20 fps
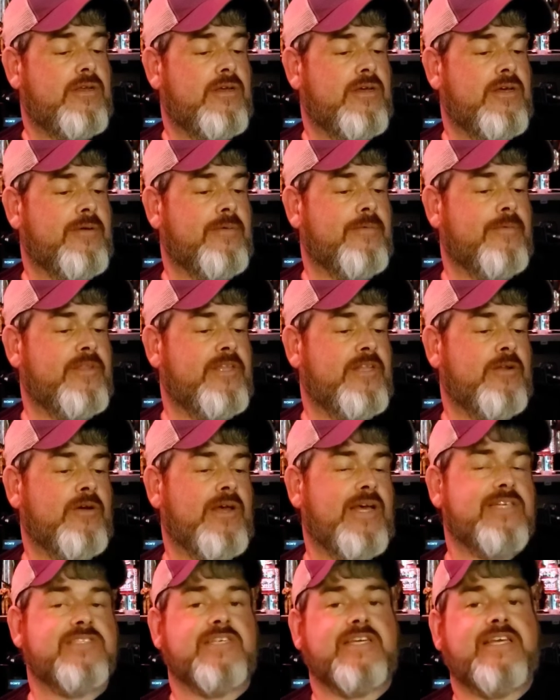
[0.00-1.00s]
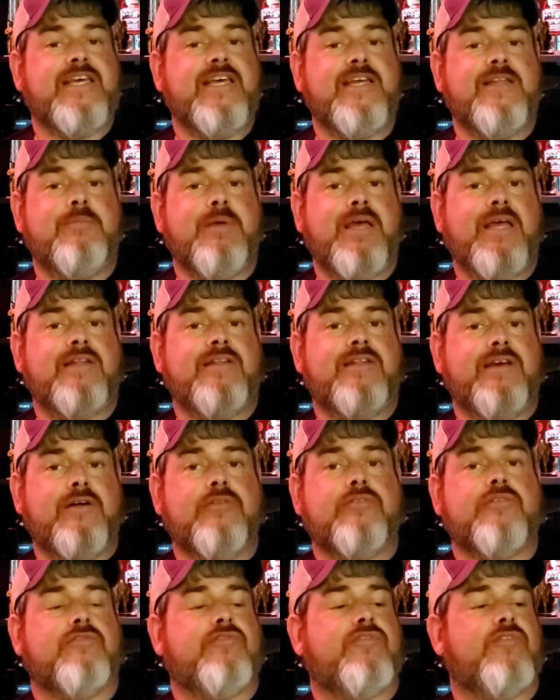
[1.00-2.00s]
Uh, you know, as a kid, man,
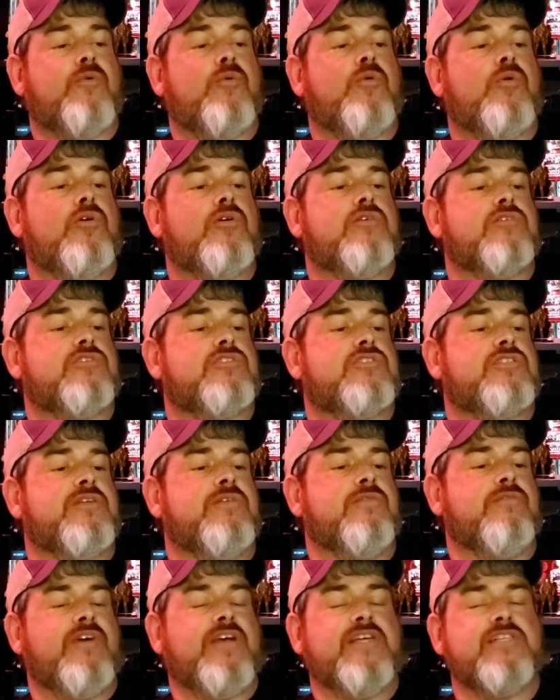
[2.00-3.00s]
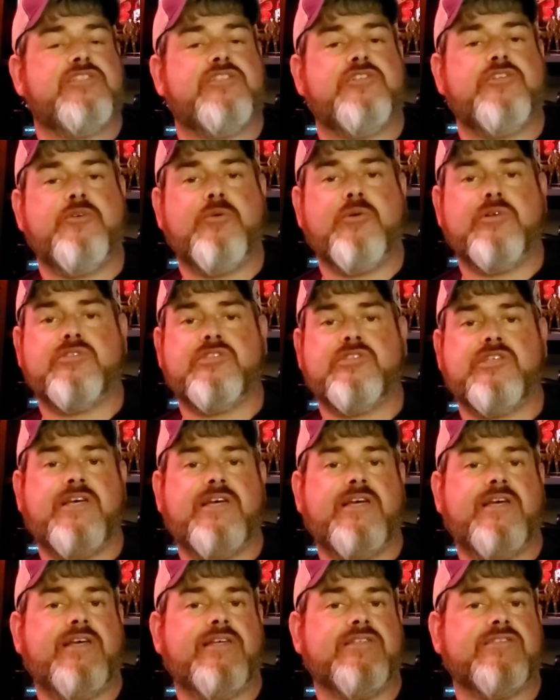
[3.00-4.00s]
Delta Force, Invasion
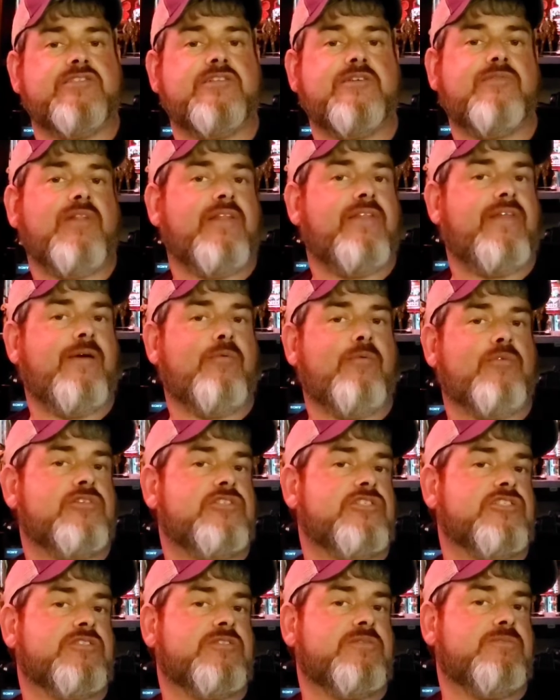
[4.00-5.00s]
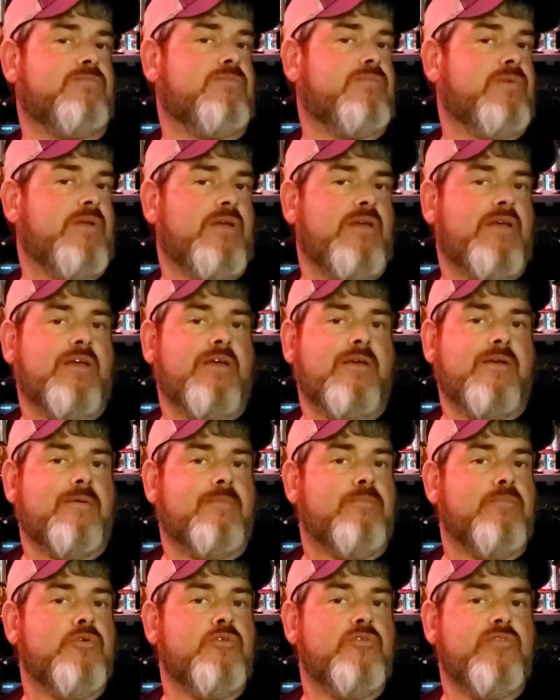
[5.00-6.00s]
USA, and stuff like that were just
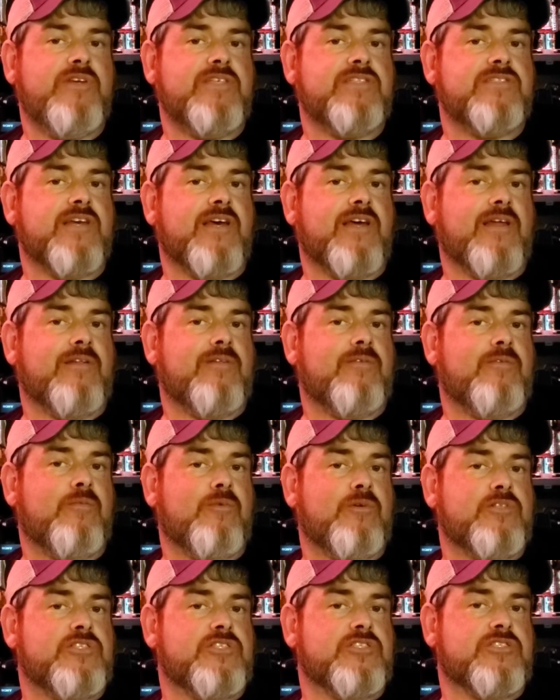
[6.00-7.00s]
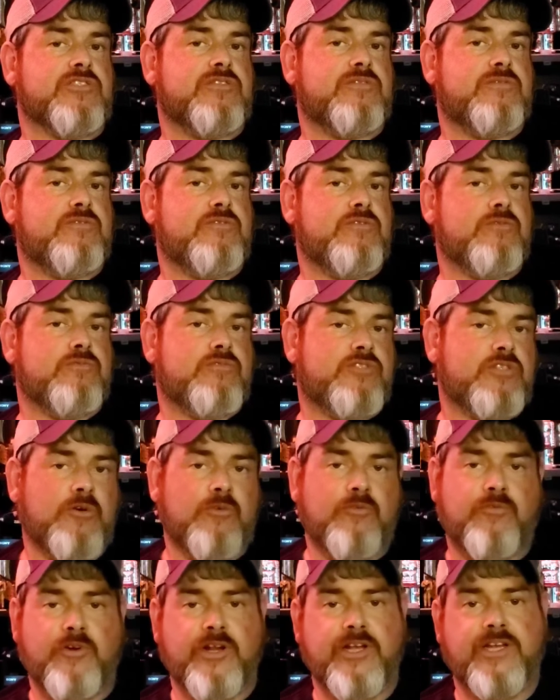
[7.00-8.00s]
movies that were just
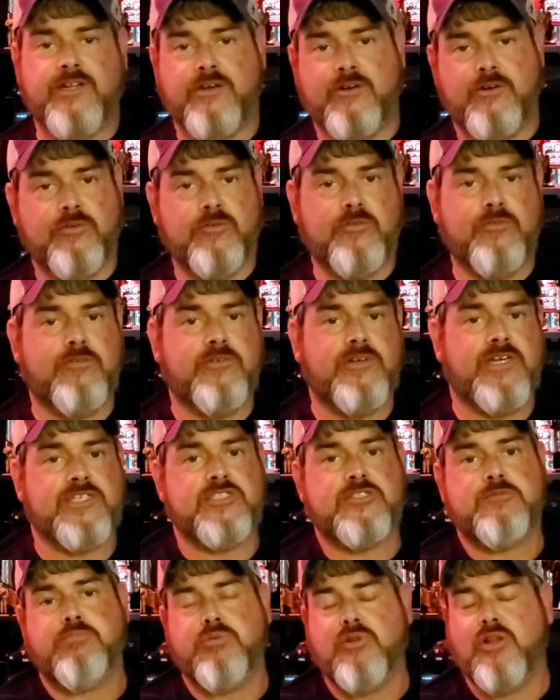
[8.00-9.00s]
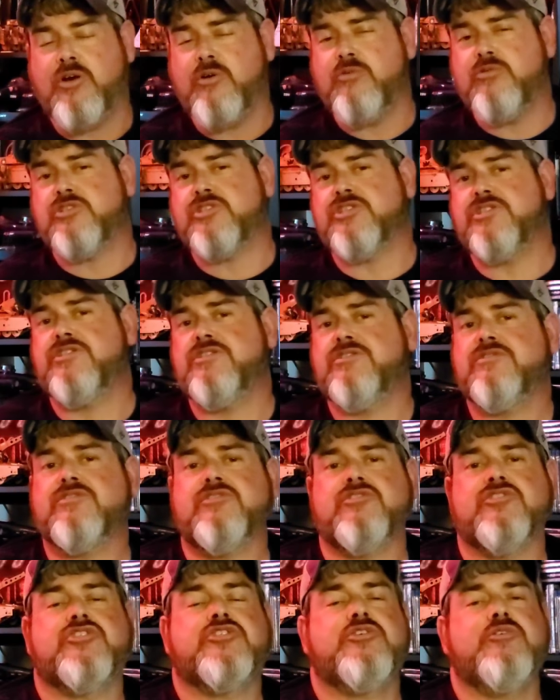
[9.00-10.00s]
so freaking cool. Explosions
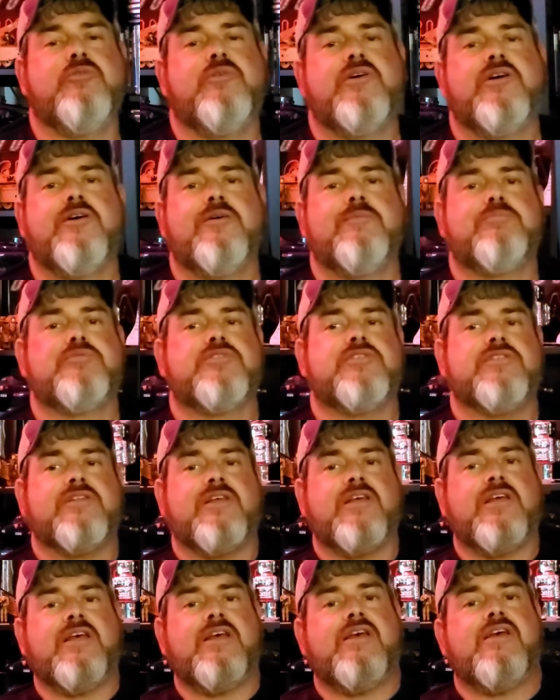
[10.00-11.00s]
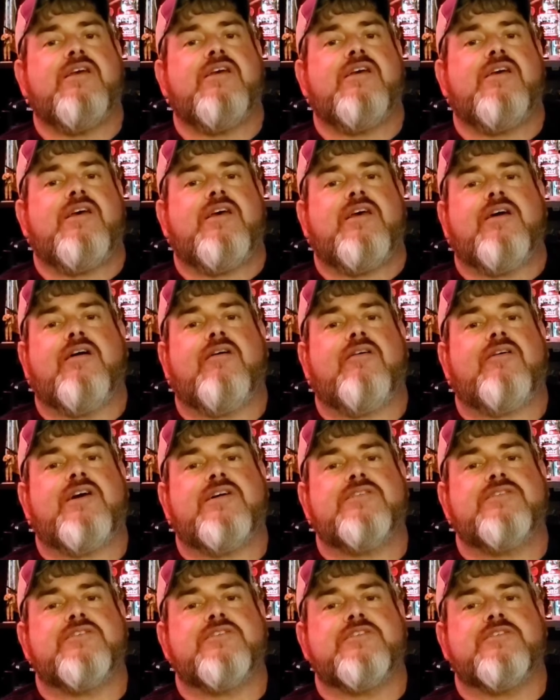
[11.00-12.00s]
and shoot ups and all
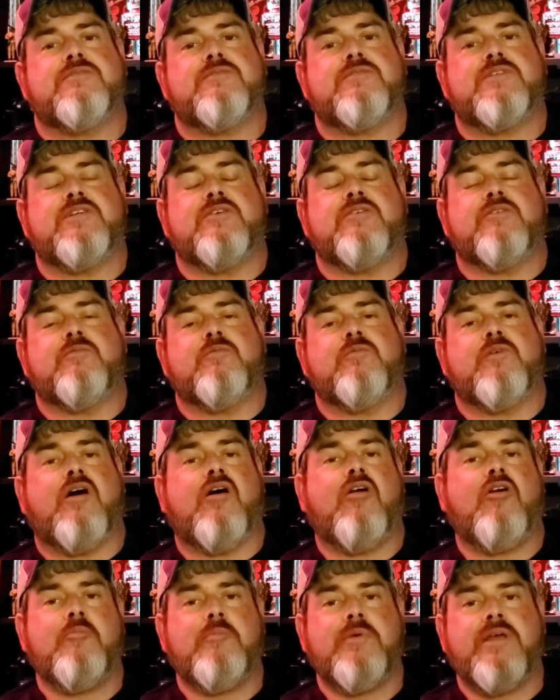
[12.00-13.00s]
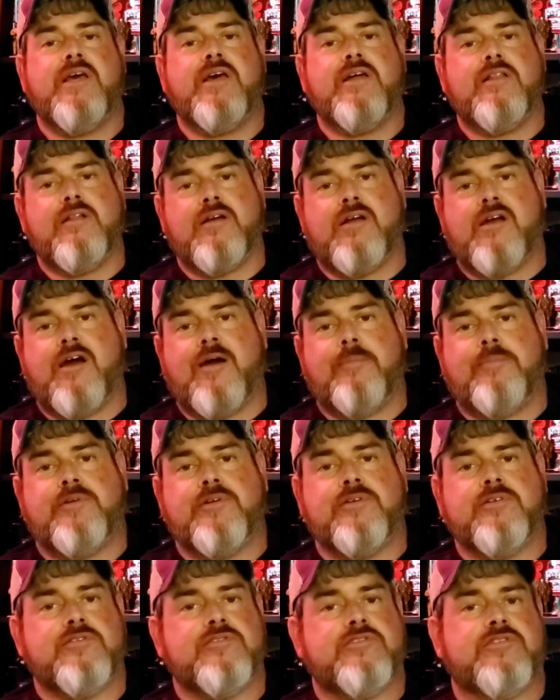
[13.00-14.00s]
kinds of you know army
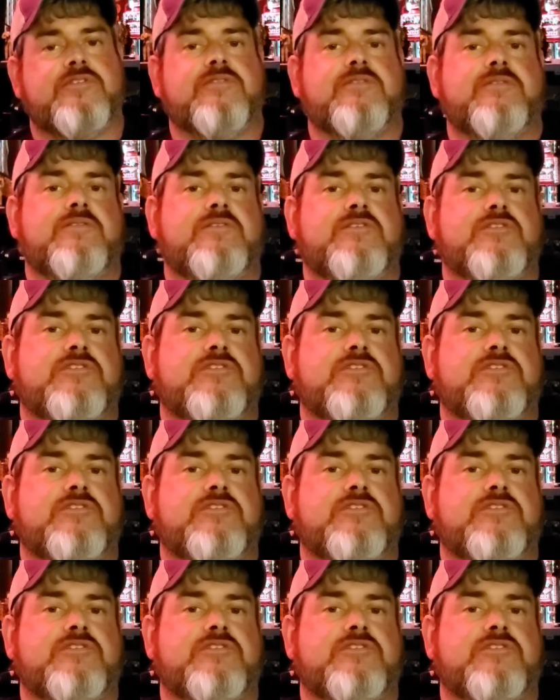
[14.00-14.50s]
helicopters and